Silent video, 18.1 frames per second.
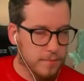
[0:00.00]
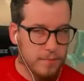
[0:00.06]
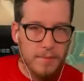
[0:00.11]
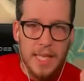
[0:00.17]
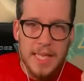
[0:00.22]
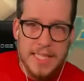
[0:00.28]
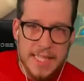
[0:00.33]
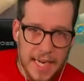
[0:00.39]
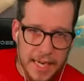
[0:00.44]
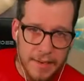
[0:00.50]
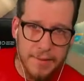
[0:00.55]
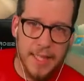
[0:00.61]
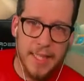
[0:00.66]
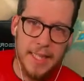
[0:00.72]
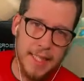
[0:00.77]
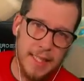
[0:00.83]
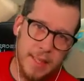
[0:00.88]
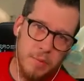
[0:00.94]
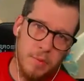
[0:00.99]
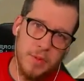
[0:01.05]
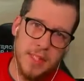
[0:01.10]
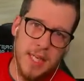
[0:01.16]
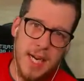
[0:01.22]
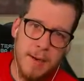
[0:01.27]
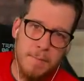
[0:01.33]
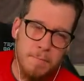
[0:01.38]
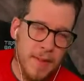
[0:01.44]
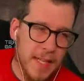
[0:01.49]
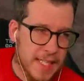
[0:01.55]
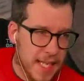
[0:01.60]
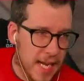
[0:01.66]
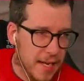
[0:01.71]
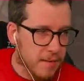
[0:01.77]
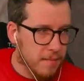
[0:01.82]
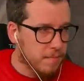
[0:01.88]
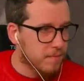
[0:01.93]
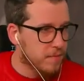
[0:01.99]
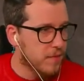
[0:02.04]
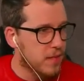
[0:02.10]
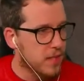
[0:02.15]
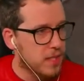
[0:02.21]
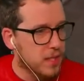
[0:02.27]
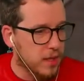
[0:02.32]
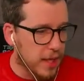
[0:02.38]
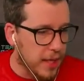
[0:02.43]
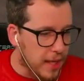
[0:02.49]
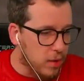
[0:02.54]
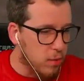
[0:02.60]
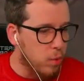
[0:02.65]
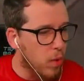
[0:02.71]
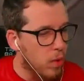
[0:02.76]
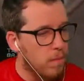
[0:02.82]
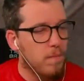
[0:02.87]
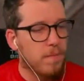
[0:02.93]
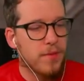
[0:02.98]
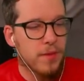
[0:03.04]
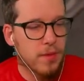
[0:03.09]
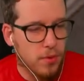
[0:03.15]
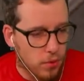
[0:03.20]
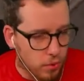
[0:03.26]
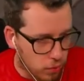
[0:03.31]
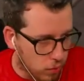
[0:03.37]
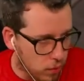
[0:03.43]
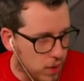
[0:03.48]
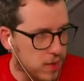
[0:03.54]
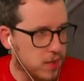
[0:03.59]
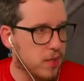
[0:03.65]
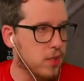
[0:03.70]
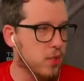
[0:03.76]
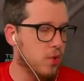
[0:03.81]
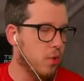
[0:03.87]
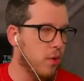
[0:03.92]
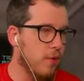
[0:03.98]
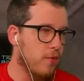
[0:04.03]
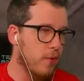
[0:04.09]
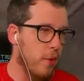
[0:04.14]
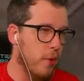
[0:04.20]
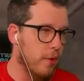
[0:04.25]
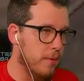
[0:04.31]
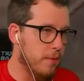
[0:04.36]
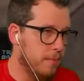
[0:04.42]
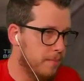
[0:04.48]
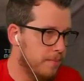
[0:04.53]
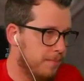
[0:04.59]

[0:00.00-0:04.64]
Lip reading: It's not even that the thing won't die. It's that Link won't thrust his sword forward.